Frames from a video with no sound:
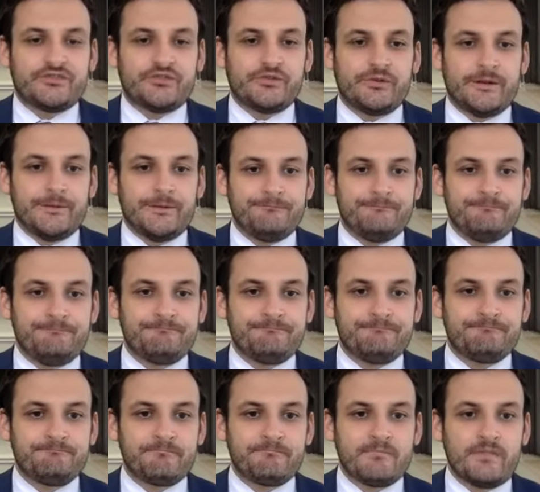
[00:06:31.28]
student.
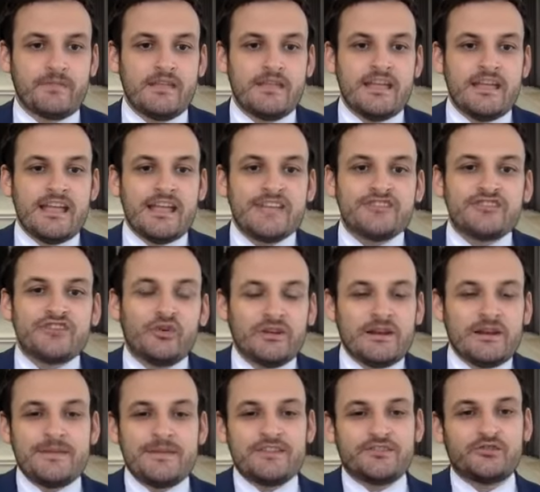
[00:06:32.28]
So
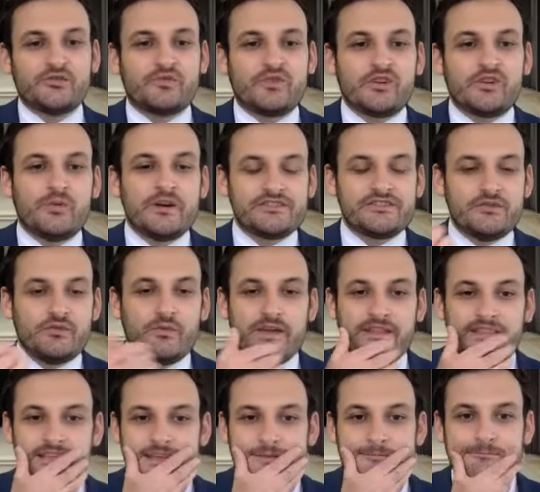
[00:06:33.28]
let me ask you a quick question,
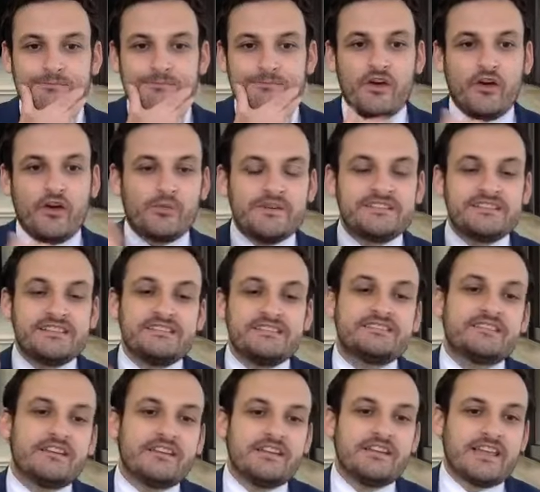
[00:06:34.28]
Wendy. A recent
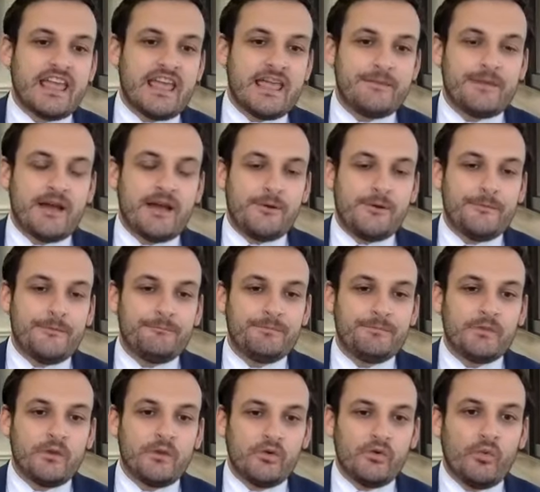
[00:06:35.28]
study came out.
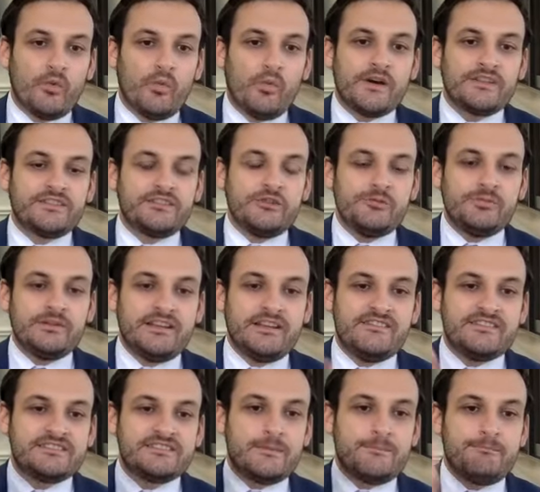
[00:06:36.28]
What do you
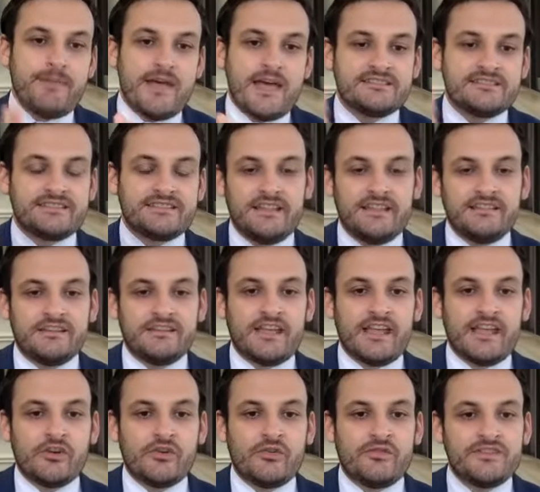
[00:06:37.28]
believe is the best
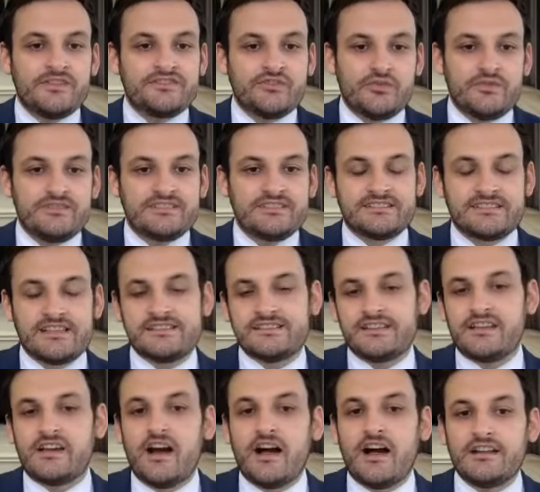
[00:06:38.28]
indicator of a student's success
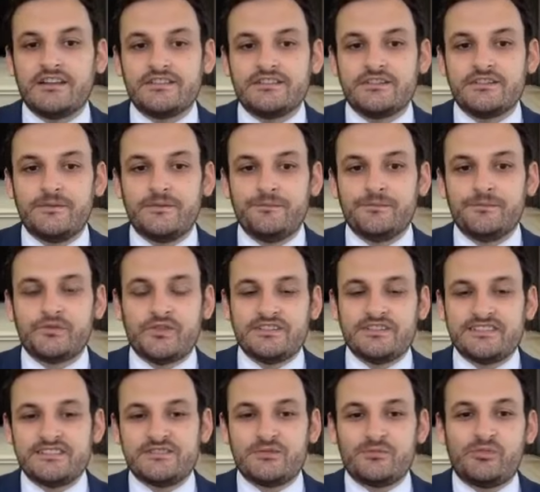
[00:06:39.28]
in college? So
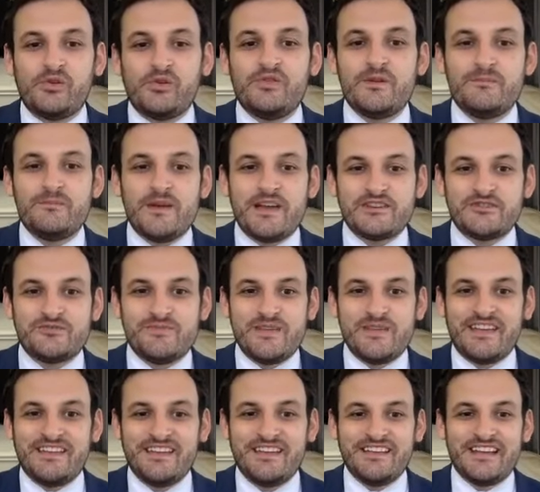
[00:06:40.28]
this is a proven
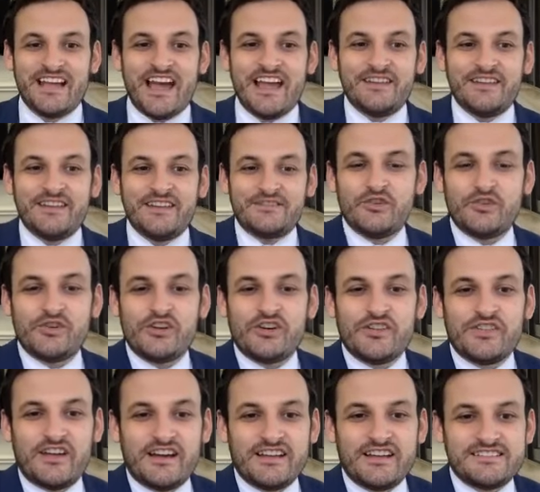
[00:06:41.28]
measurement. I'd love to know your
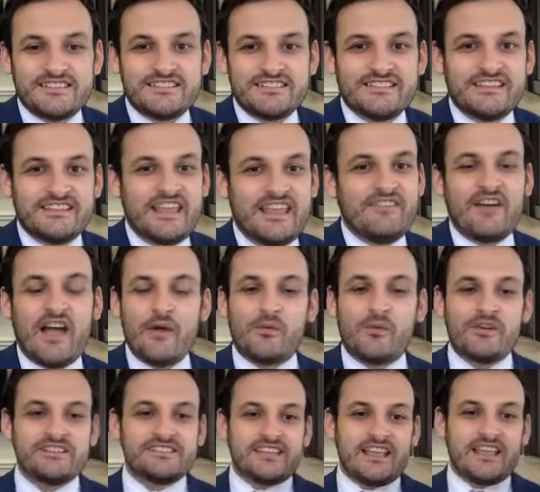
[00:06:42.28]
thoughts. If I
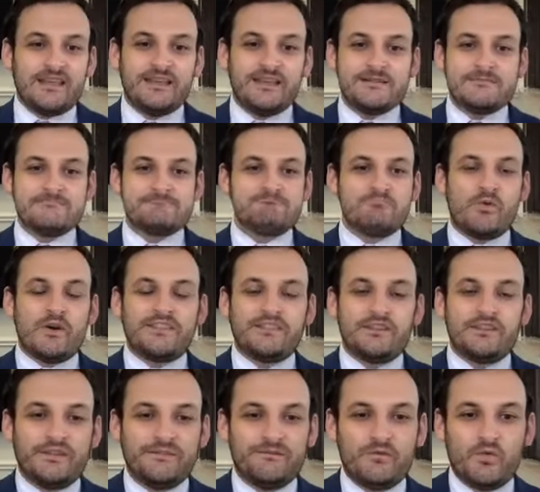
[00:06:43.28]
were to say,
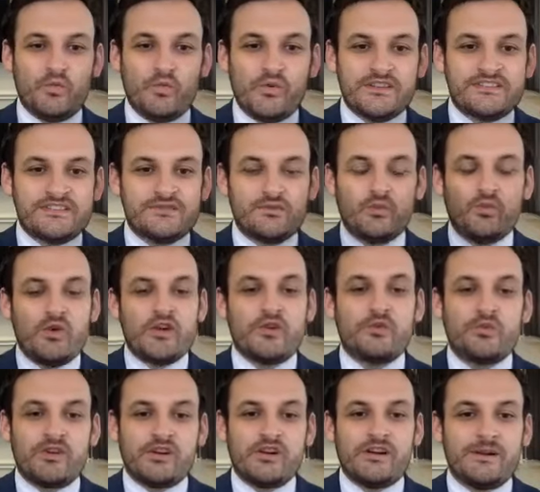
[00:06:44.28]
Wendy, what's
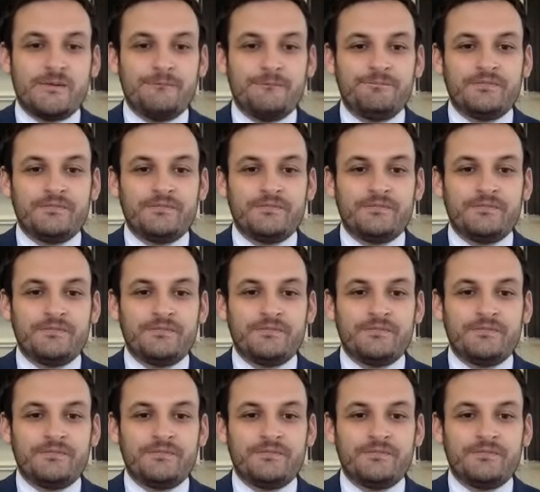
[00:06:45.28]
one word